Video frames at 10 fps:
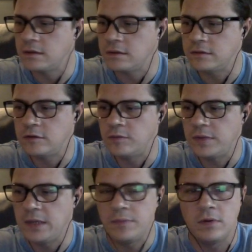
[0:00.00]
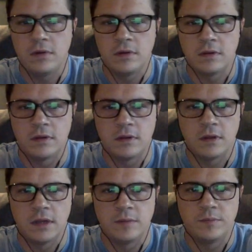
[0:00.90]
to people
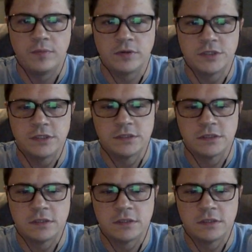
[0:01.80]
and pushes